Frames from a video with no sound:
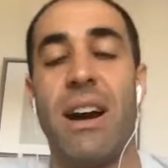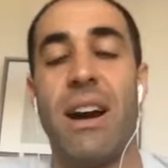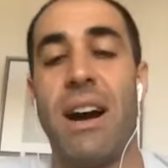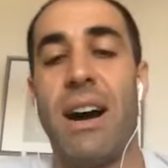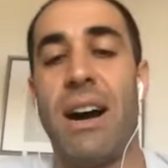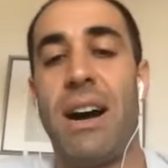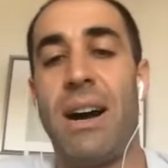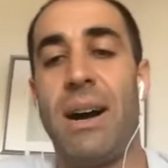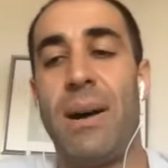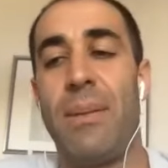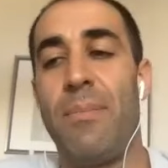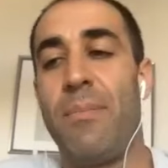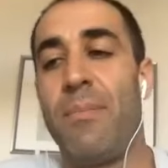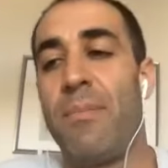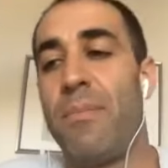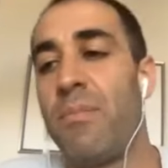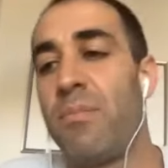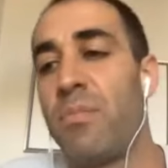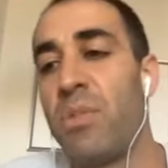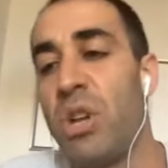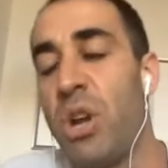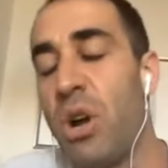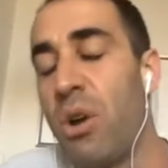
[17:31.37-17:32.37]
um,
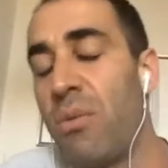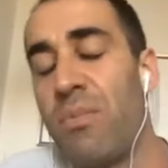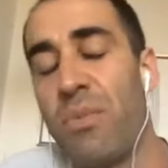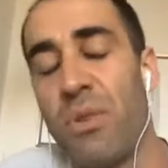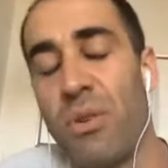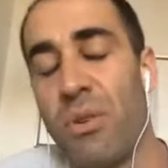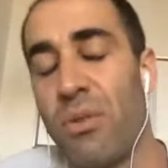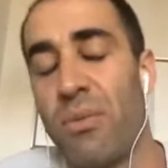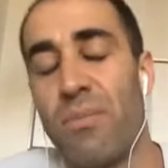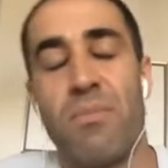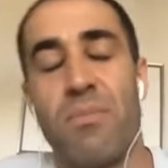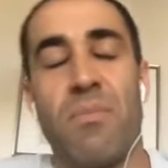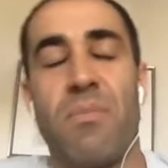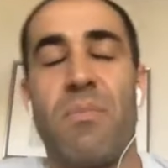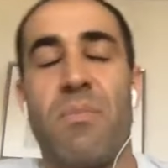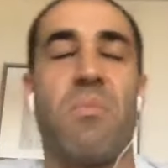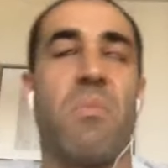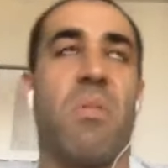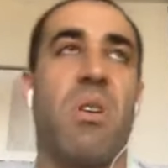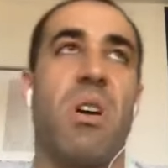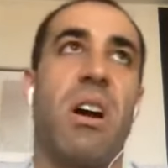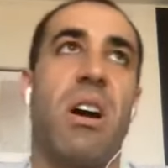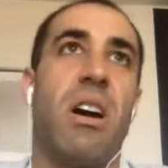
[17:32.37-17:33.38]
you know they're
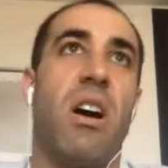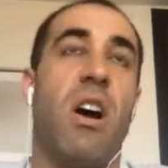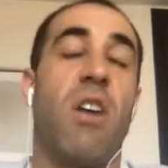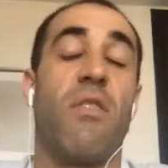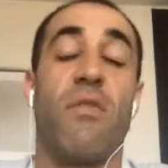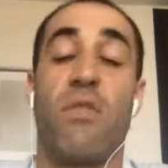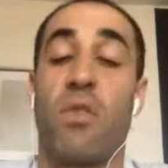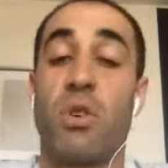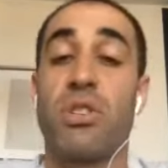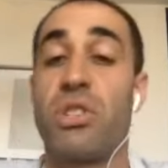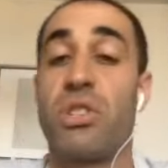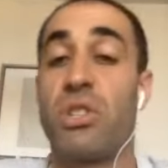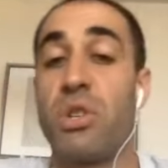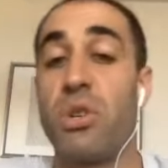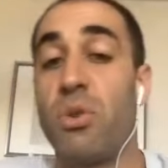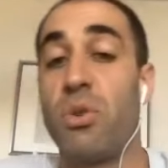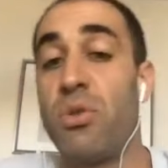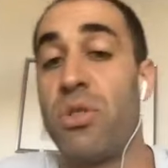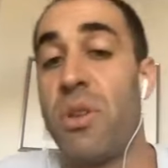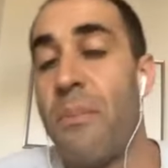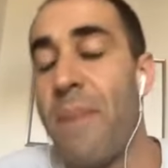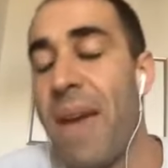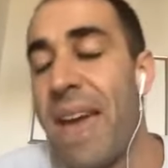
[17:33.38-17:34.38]
uh, averse to
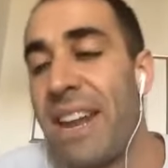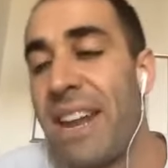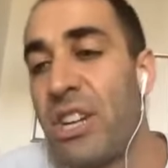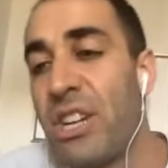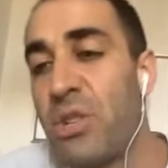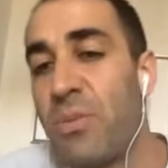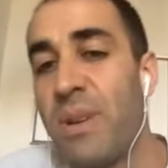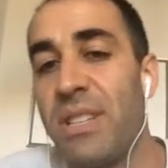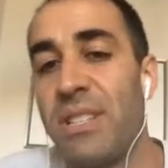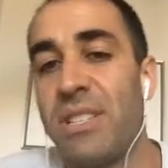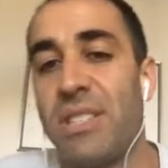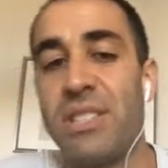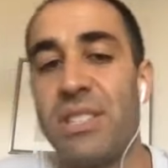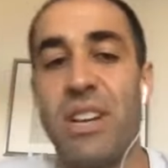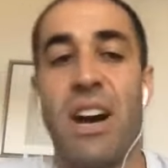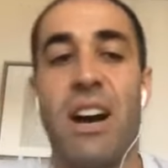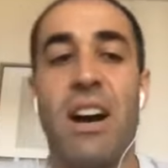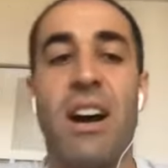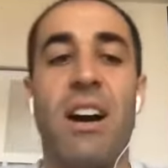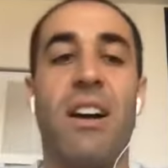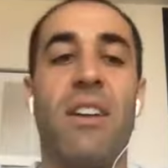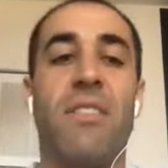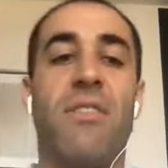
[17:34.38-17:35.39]
the management
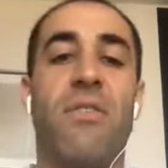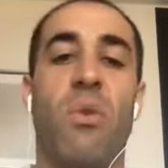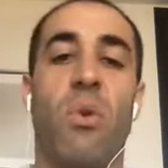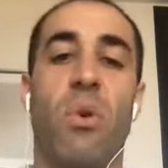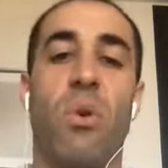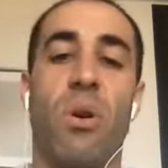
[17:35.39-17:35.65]
stuff or